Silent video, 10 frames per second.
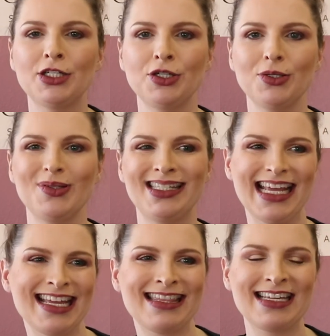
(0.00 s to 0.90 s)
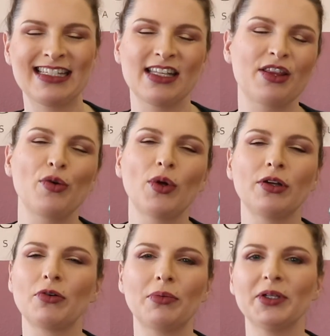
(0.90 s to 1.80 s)
to say things that they
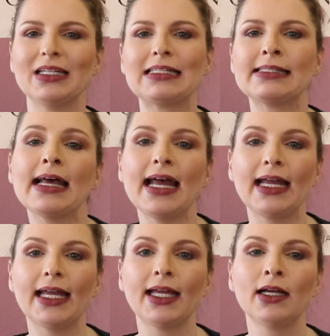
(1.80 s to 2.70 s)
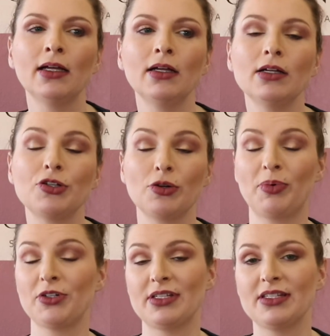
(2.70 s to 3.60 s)
wouldn't normally say to a
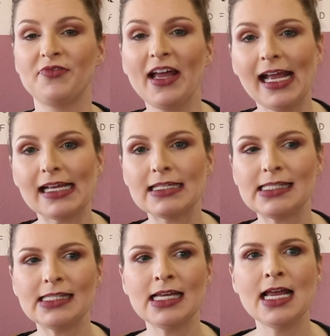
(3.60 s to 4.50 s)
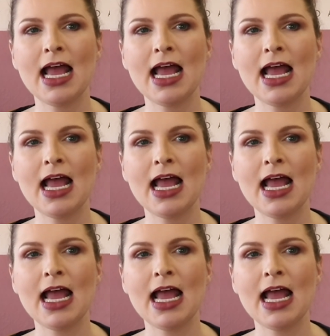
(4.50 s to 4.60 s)
person's face,